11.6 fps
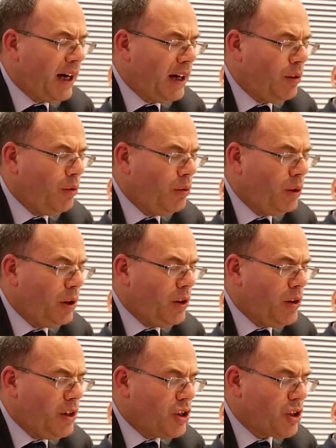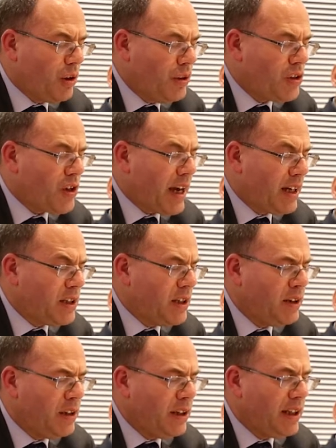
how the insurance sector